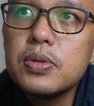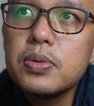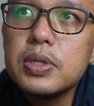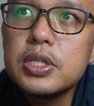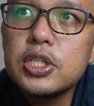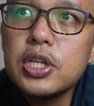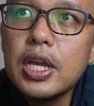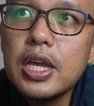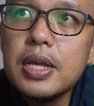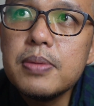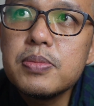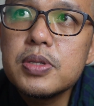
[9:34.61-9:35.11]
which
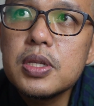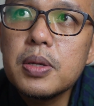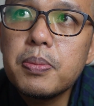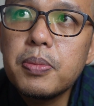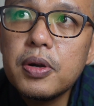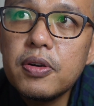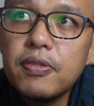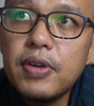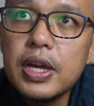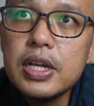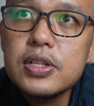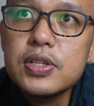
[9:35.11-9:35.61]
aims to
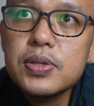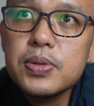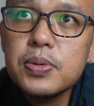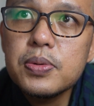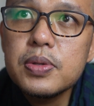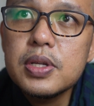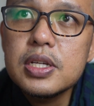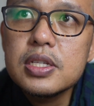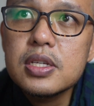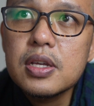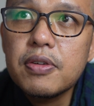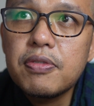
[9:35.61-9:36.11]
provide
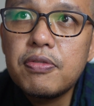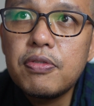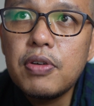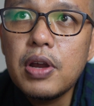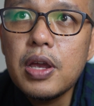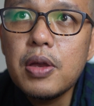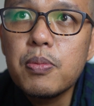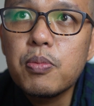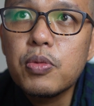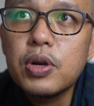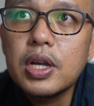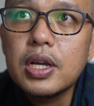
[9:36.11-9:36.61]
students a
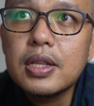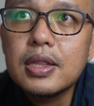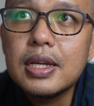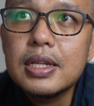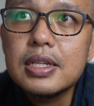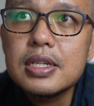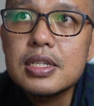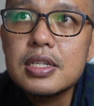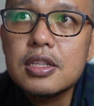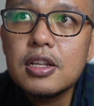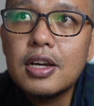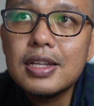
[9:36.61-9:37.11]
framework that
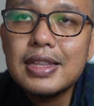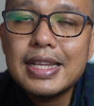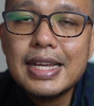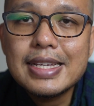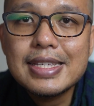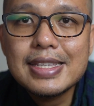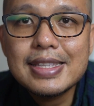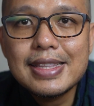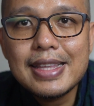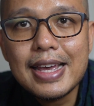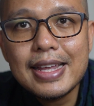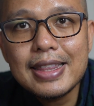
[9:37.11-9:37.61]
is not
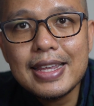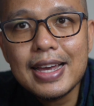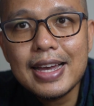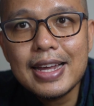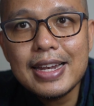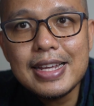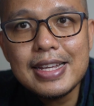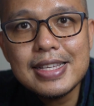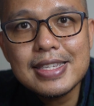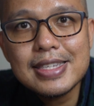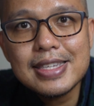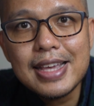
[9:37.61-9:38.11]

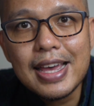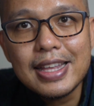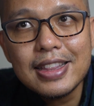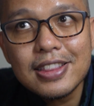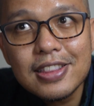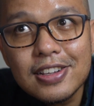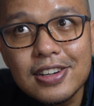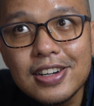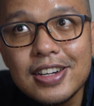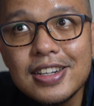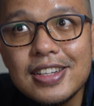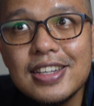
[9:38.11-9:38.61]
aesthetically
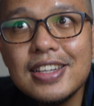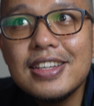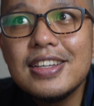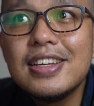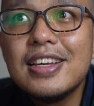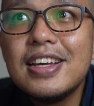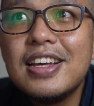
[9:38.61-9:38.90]
centered,